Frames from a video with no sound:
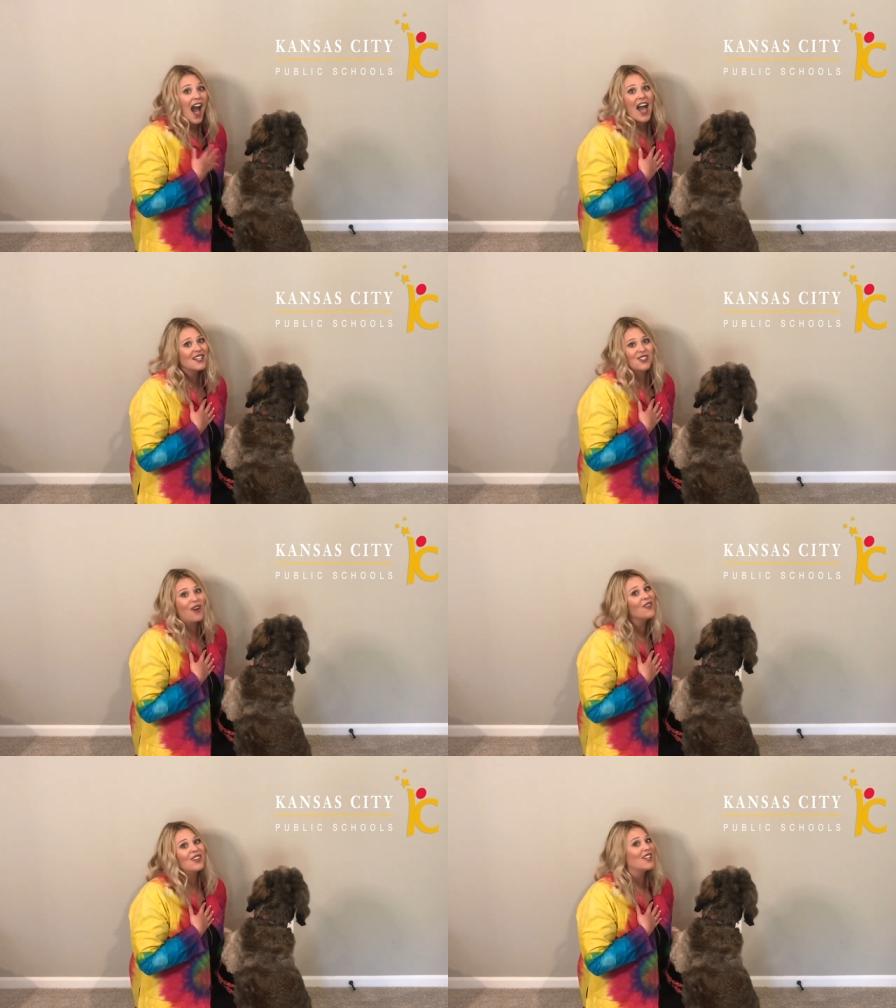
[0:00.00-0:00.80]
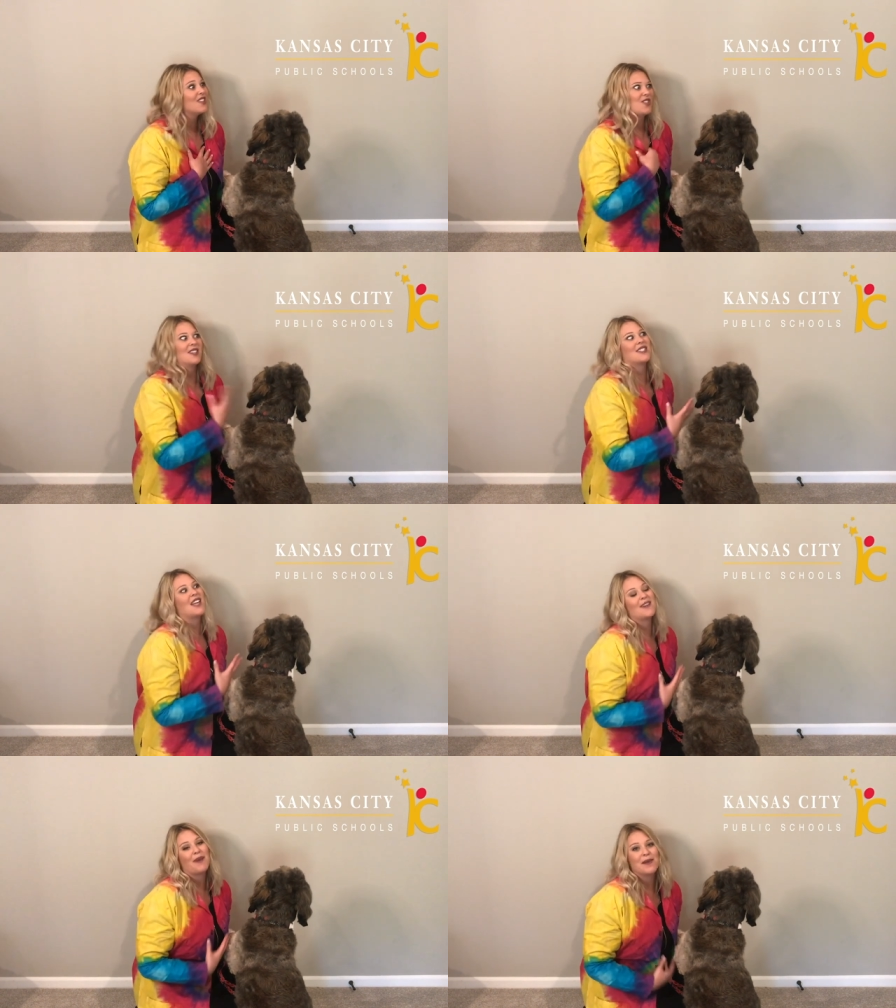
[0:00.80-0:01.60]
I don't look just
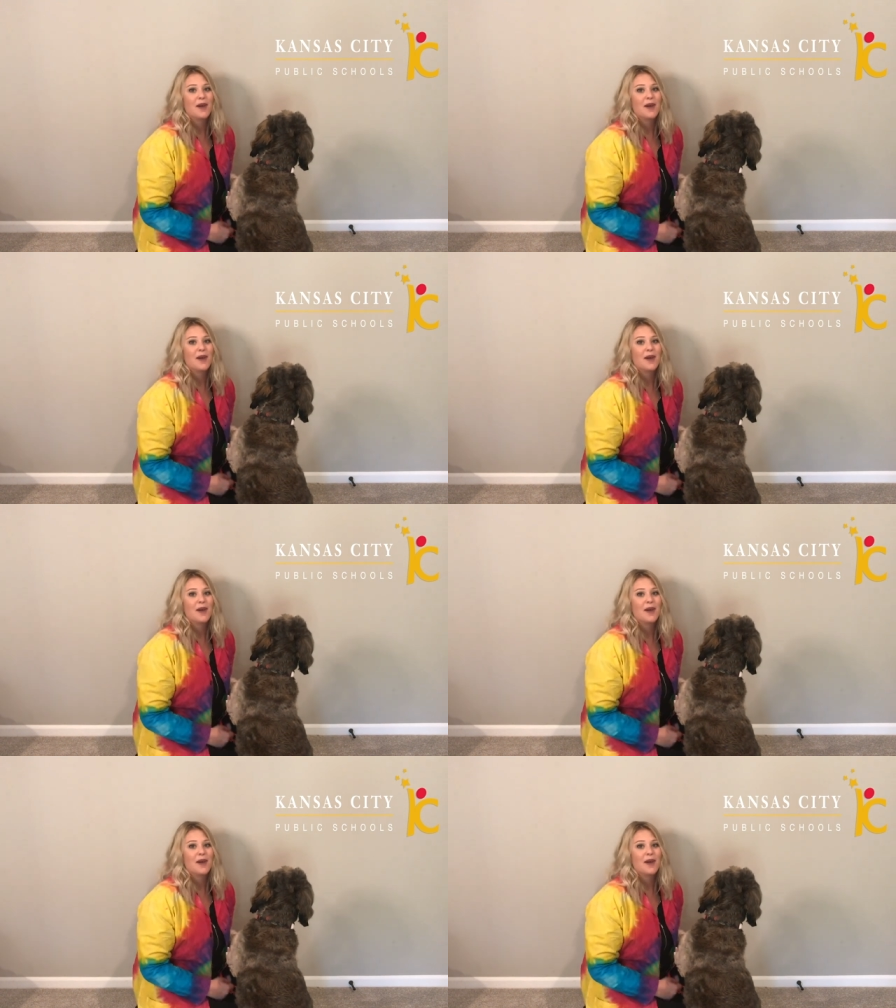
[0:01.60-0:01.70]
like my